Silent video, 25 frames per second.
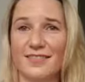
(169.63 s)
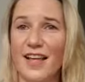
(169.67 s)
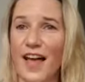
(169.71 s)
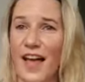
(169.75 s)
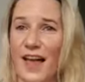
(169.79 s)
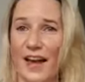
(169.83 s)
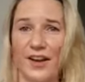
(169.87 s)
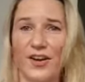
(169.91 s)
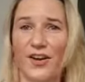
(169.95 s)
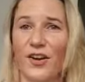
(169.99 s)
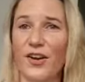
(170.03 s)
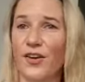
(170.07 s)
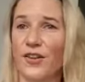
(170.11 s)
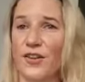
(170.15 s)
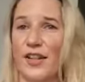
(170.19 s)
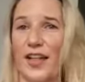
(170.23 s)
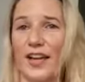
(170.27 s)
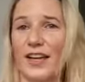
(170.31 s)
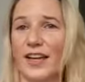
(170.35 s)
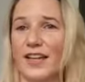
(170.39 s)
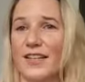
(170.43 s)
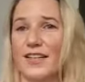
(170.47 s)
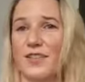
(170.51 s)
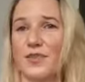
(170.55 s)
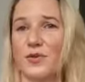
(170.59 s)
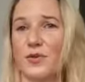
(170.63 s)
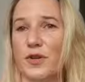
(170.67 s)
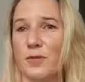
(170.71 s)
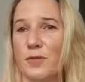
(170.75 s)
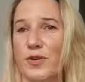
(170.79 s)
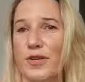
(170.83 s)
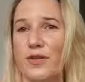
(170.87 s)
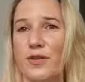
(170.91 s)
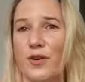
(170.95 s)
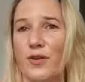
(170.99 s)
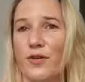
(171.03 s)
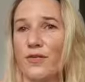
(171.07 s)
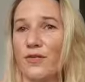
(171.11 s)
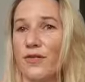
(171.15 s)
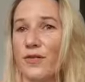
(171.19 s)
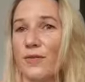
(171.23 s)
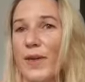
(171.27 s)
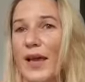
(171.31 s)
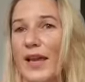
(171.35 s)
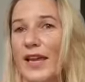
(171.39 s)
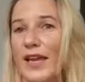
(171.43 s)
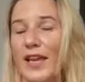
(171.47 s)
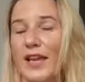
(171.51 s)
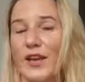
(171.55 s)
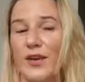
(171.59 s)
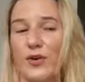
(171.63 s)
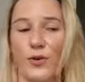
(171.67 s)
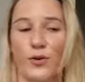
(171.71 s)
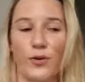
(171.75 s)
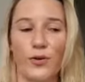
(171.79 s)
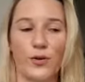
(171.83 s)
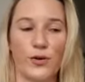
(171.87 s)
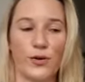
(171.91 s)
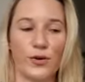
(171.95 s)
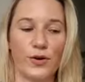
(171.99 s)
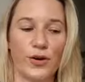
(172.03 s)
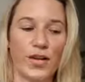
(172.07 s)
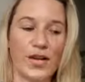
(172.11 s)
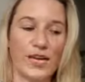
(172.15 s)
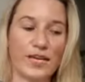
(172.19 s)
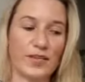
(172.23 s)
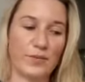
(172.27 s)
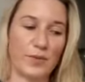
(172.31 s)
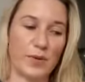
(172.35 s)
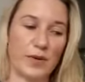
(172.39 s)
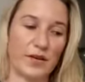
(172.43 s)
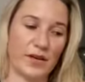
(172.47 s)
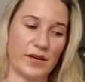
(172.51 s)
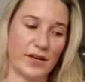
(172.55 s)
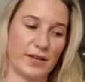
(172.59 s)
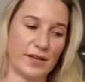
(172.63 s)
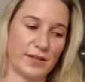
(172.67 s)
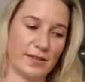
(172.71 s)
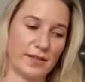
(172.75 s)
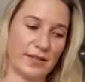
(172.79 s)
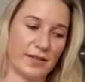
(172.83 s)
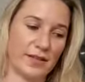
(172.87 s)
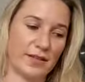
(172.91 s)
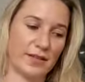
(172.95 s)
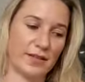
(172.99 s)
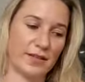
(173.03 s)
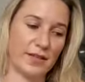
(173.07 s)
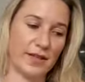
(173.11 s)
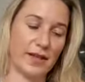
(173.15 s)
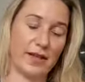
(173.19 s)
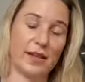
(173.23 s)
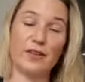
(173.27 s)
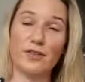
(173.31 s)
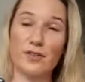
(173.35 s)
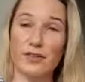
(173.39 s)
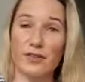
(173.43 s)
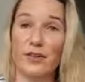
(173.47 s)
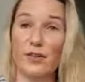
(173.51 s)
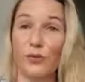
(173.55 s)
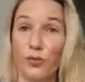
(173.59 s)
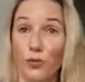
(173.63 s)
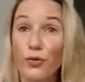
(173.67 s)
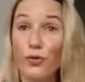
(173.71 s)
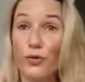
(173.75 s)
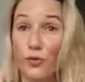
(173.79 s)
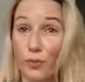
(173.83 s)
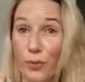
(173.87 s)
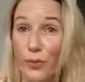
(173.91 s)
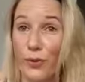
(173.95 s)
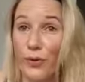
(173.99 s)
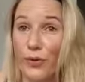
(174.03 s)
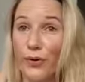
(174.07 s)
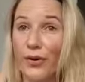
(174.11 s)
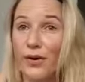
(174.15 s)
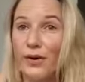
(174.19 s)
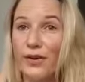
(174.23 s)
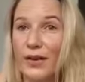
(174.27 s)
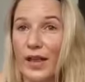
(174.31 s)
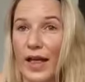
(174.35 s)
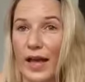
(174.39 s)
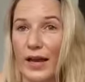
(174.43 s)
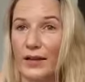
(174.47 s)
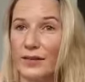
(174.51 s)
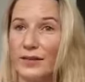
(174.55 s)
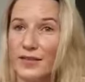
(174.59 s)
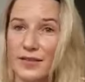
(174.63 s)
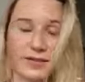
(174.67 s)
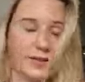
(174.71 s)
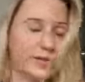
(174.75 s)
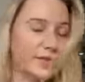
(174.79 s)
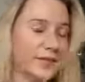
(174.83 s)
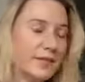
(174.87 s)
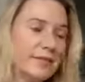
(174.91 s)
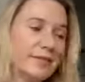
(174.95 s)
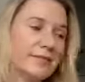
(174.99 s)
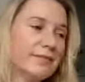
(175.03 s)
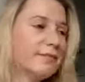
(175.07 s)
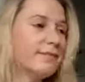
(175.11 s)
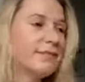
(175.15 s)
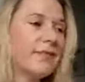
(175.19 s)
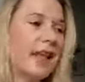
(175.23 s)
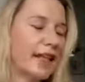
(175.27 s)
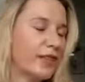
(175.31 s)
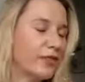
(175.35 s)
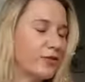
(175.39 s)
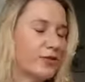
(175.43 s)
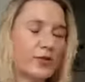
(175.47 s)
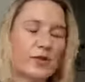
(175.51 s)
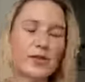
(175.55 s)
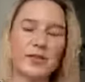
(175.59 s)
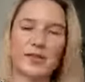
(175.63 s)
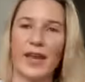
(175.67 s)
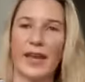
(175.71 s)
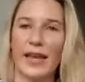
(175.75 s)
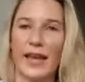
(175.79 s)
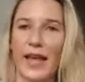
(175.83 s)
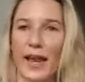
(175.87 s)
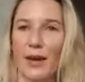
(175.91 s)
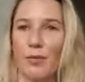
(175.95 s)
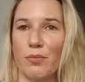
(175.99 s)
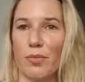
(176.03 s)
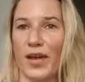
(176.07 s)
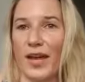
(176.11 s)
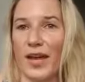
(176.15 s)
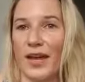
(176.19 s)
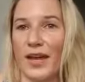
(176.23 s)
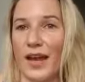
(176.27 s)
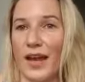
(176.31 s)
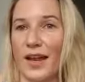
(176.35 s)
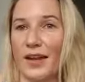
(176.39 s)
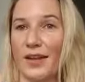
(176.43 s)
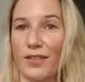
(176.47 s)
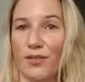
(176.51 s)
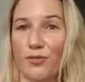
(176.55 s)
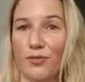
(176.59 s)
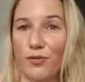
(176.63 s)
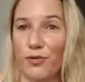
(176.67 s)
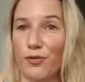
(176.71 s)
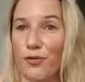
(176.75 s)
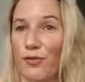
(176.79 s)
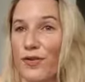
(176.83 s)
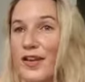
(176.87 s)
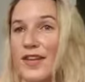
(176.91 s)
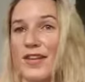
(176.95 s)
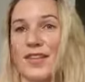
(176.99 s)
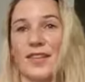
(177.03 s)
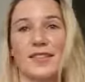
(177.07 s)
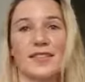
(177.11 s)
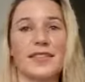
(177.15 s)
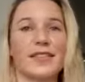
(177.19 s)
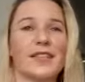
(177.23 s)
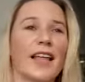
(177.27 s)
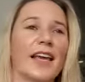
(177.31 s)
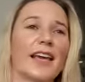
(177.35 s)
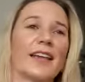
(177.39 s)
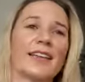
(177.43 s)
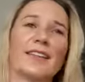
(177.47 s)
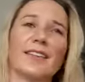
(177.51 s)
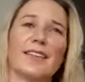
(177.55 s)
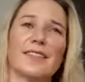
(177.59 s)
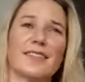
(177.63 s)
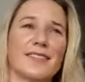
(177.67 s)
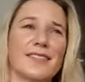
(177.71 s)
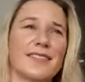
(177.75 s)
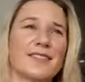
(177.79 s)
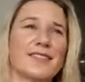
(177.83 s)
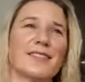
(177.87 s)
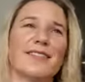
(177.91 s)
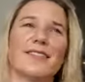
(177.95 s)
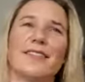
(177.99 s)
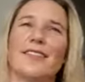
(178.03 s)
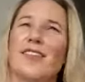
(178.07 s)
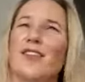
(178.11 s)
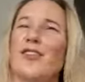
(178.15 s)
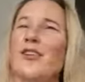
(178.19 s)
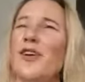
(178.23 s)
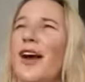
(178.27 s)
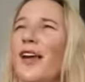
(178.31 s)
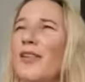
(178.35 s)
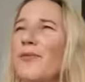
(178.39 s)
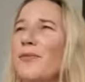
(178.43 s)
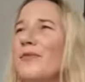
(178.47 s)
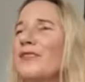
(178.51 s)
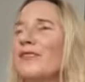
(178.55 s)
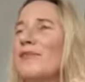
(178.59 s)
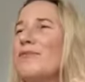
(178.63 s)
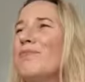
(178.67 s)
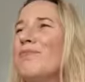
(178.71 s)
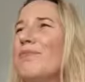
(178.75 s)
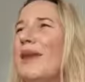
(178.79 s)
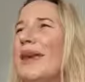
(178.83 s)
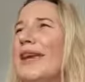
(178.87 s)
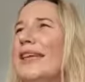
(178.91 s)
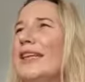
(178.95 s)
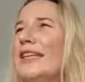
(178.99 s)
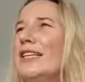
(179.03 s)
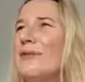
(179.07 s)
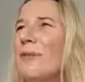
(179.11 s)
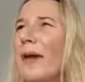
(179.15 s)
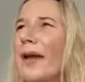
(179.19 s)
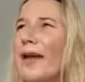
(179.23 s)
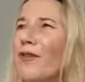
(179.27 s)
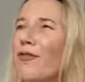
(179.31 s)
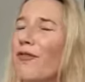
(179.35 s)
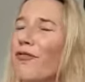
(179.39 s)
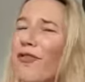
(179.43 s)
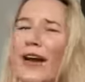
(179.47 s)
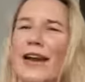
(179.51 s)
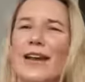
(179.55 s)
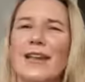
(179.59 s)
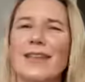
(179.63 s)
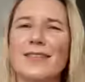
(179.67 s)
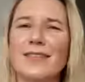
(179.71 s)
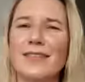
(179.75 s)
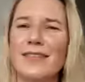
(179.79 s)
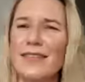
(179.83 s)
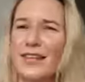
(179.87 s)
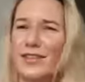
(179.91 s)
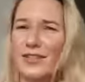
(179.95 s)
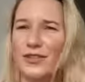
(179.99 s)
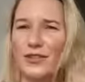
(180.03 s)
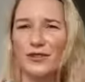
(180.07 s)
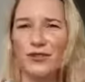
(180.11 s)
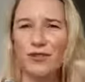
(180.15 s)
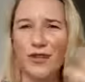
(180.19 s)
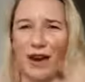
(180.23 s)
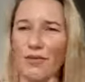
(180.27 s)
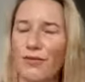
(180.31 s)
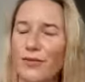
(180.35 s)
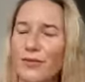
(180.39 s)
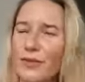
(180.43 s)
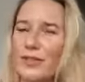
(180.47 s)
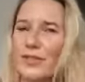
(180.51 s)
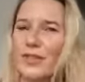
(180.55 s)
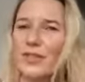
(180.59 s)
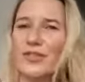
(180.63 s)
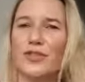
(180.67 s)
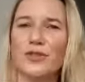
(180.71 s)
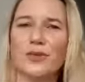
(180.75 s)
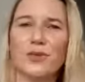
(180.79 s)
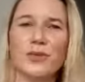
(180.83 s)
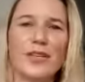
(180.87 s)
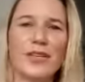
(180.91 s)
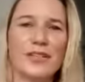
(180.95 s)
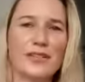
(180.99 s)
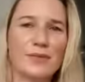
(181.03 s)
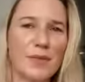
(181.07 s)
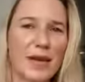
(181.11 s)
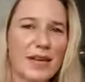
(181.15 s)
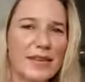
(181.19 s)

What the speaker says: I don't know. Like, I just want to be known for making your experiences through sport, like, just... as good as they can be, and through fitness, and like just you guys, when you meet and you make friends, and then you travel and you do all these